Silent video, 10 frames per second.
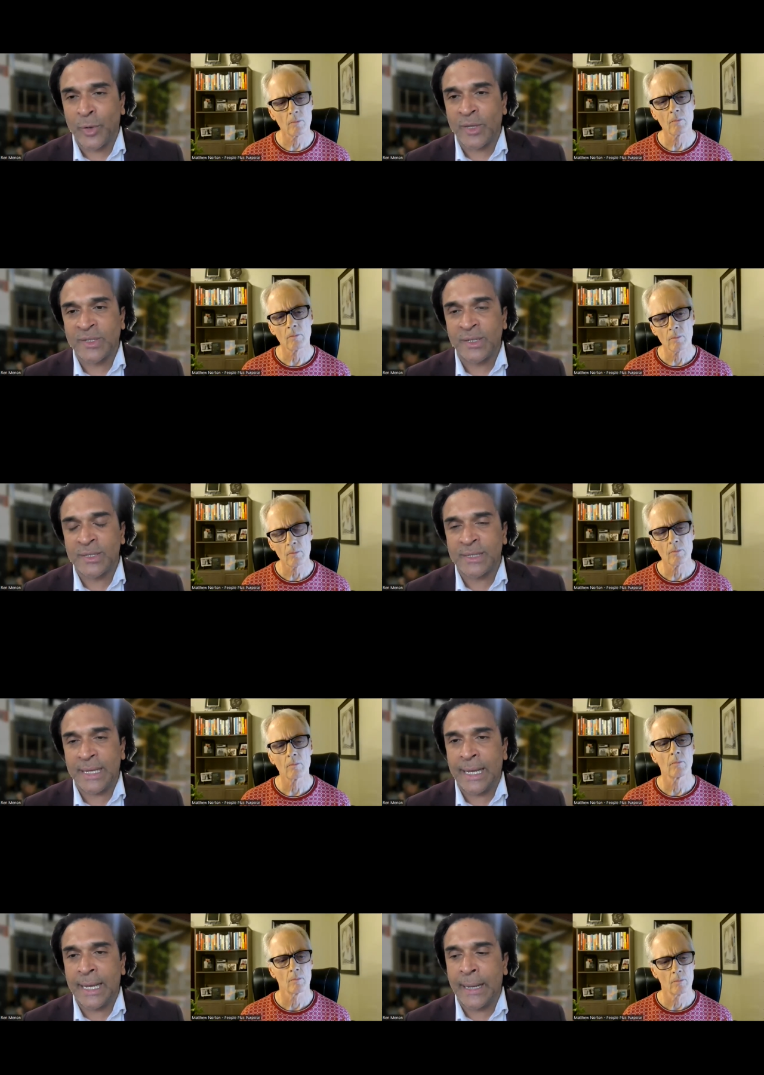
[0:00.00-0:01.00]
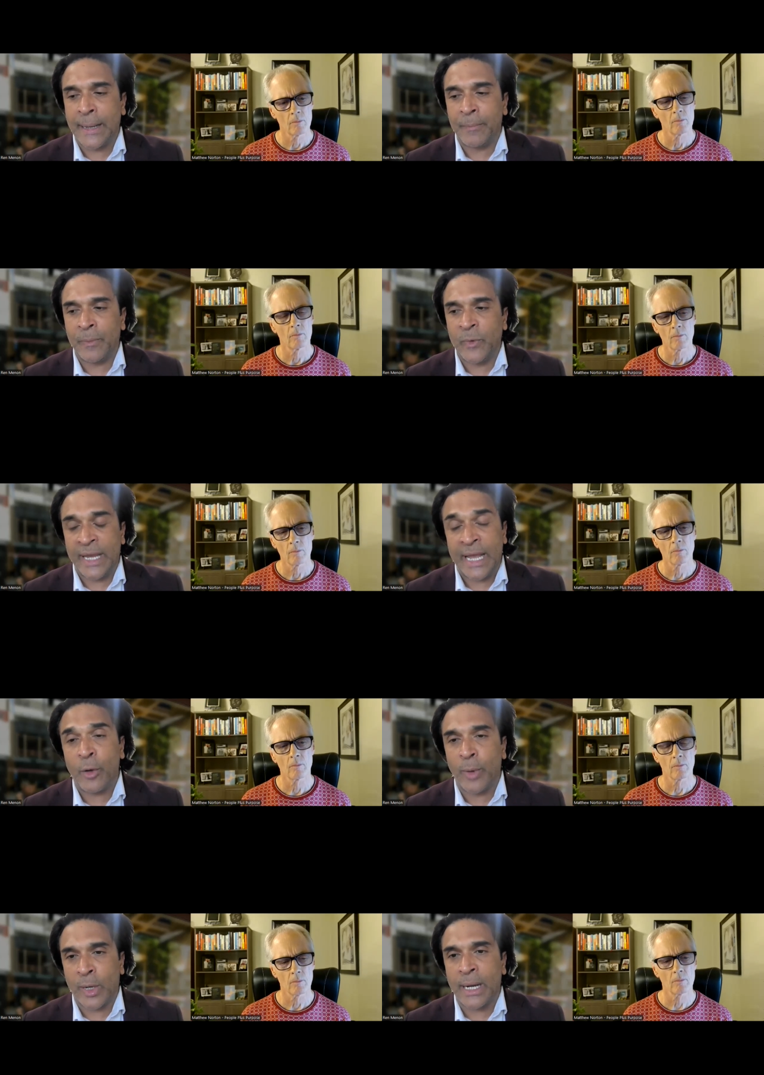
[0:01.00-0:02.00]
Speaker 1: process. Um, we have
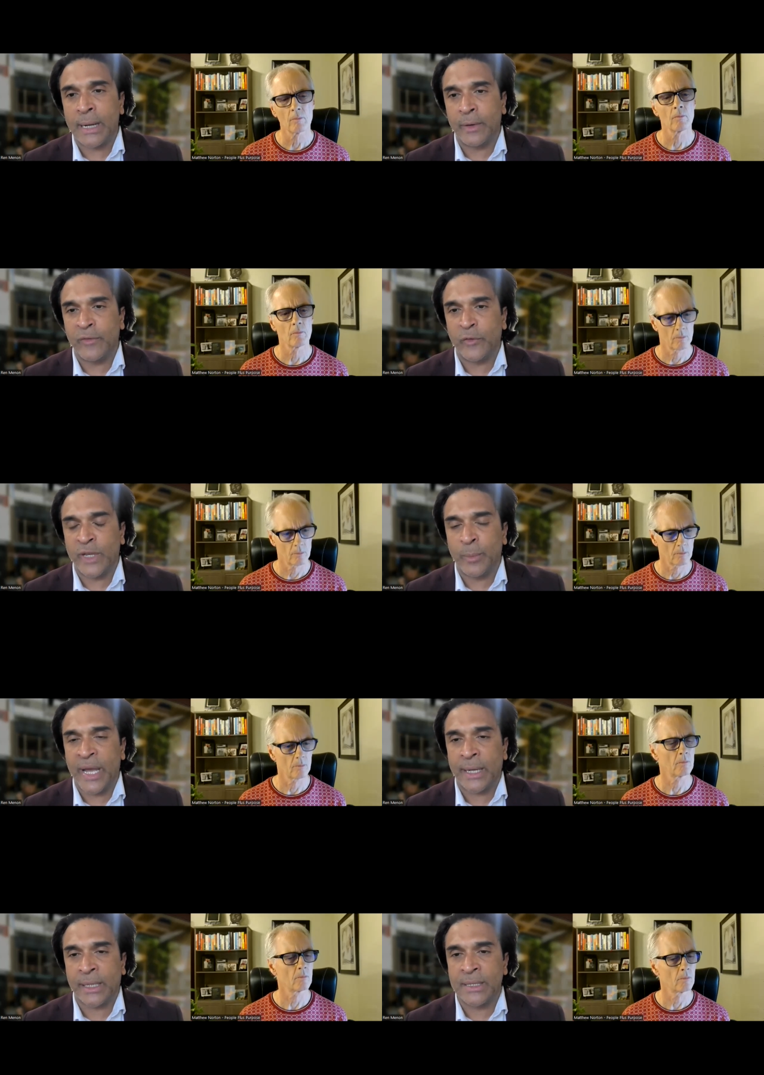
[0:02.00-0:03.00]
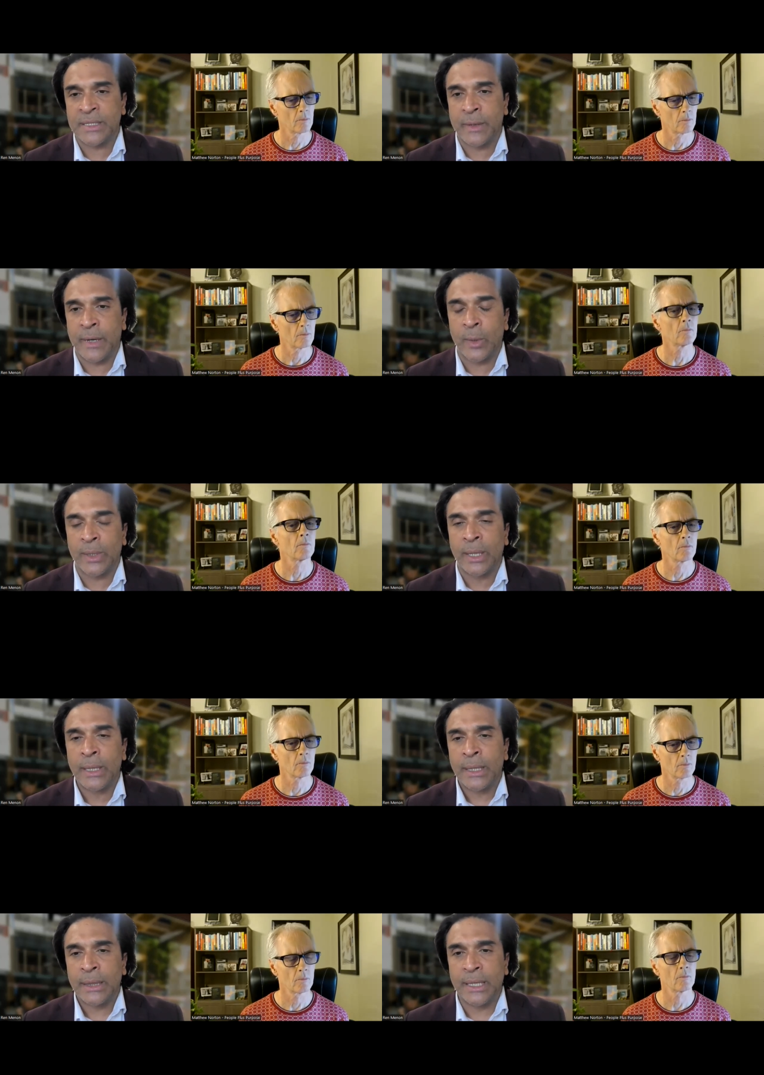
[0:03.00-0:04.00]
about 150 patents around
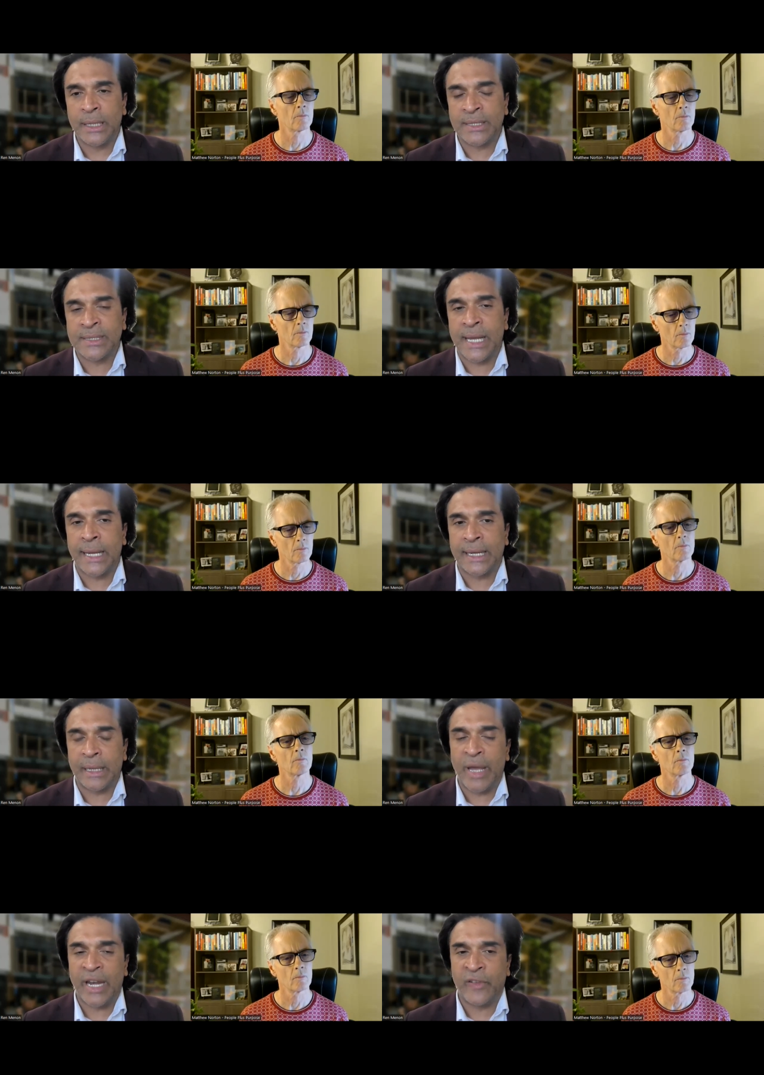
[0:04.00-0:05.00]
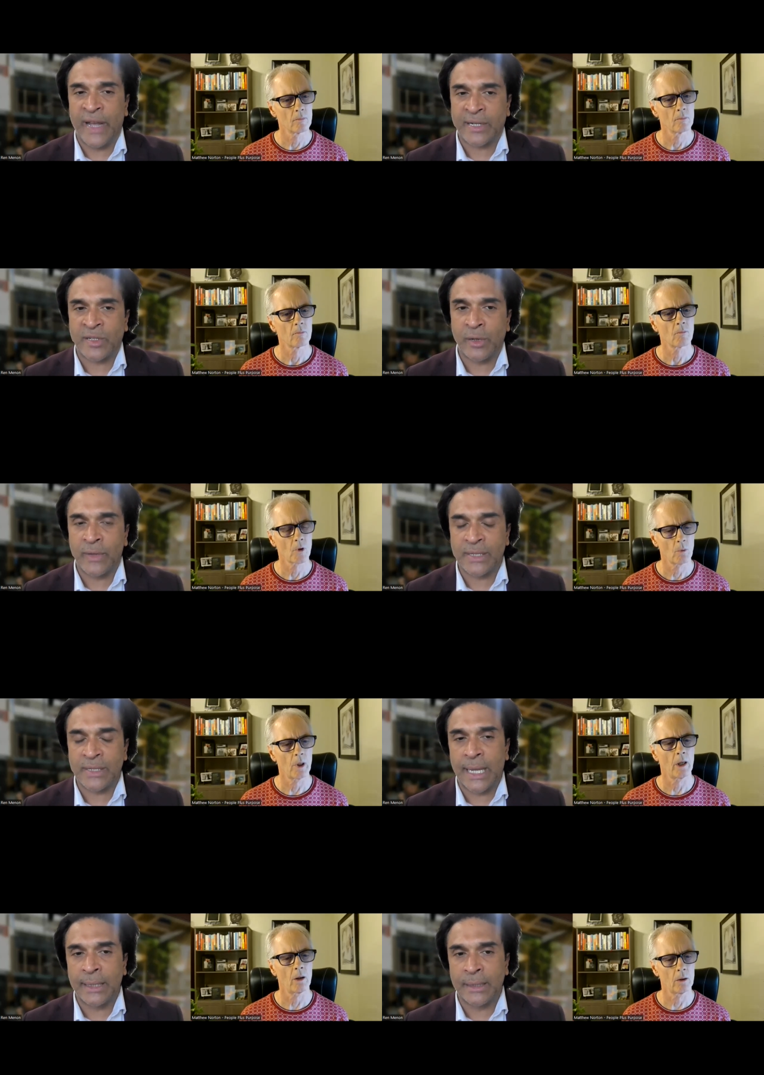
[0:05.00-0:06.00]
the design and the manufacturing of this
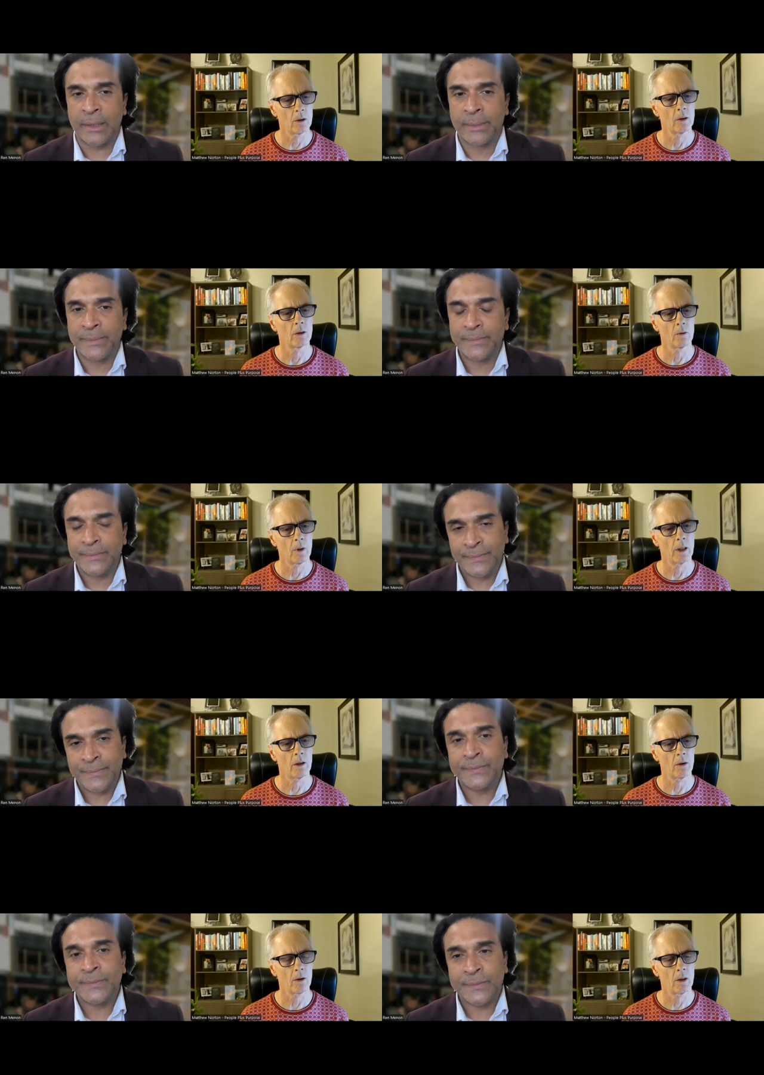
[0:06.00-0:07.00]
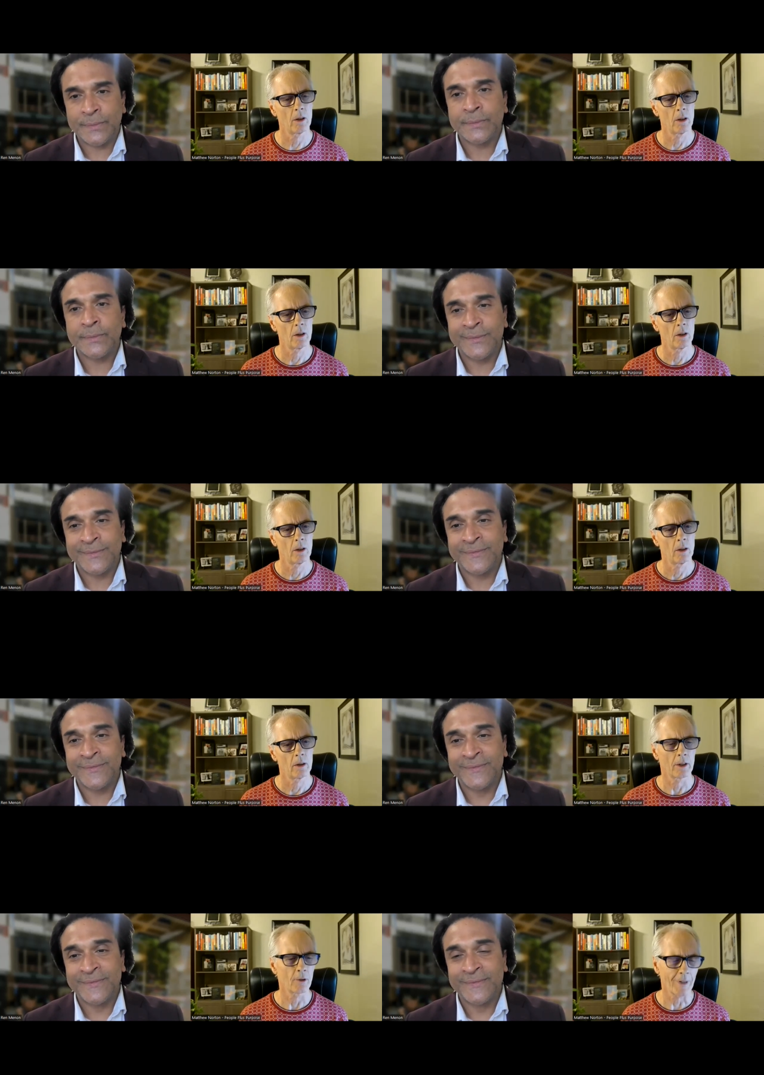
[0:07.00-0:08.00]
Speaker 2: aligner. Wow. wow.
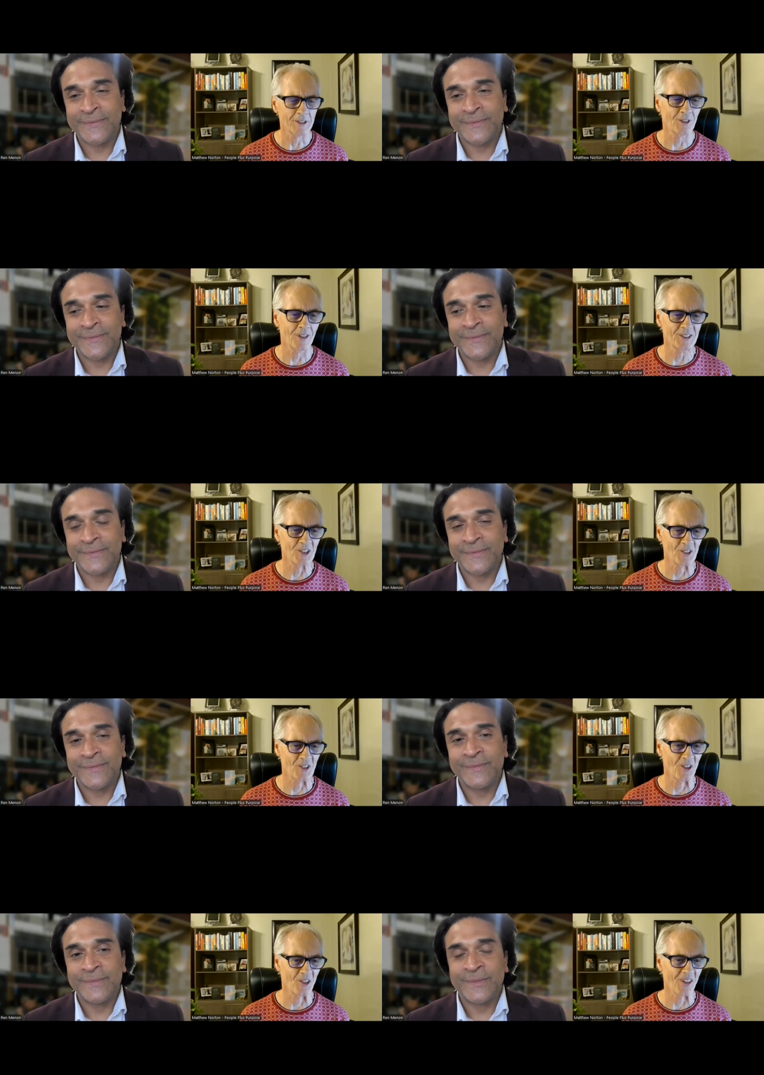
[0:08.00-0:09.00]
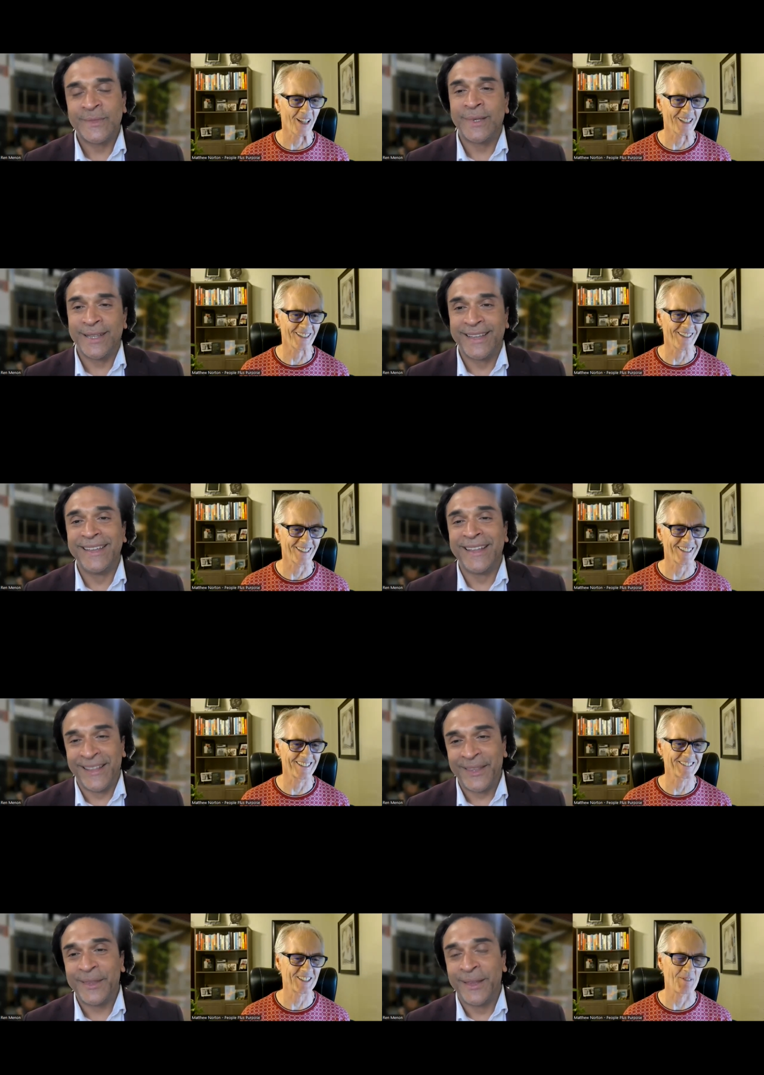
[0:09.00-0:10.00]
Congratulations on all that. I think
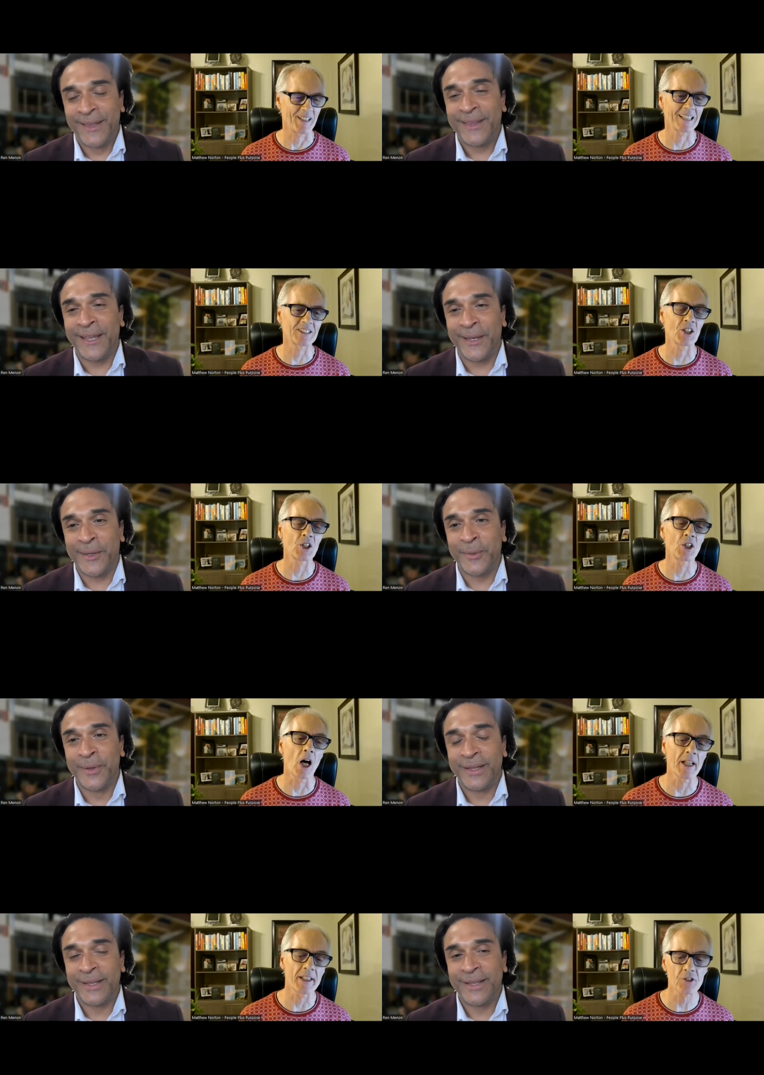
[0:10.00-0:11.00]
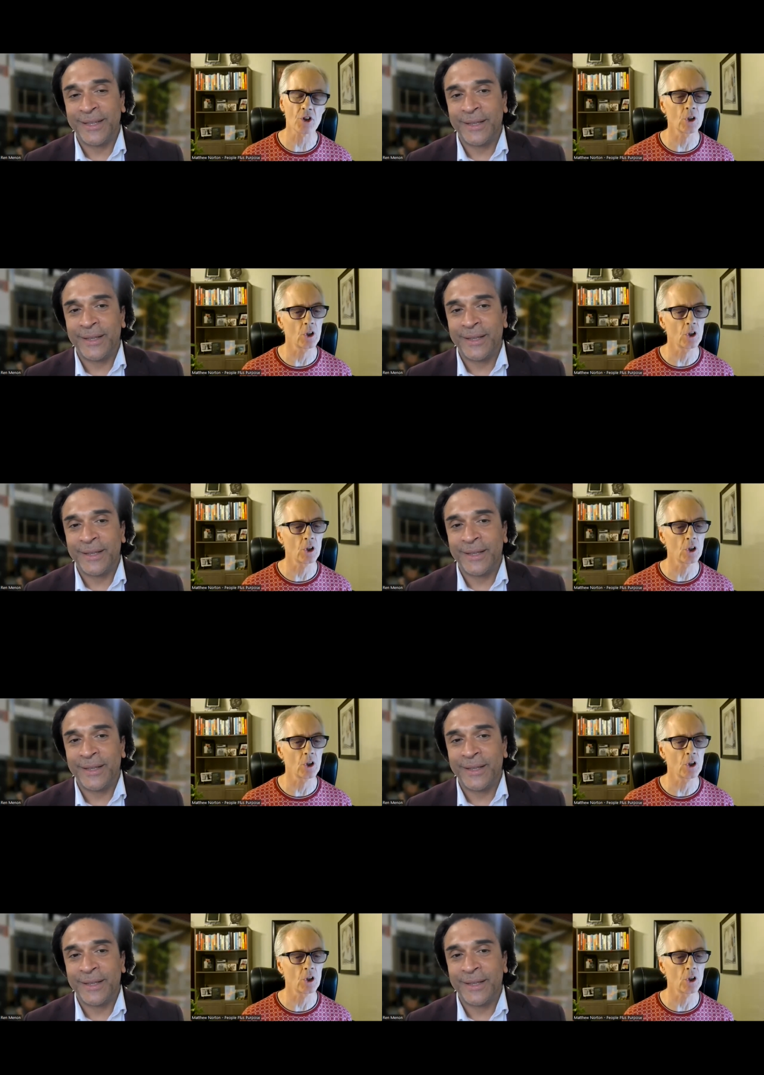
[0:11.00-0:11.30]
that's, I mean, that's Thank a you. lot, that's a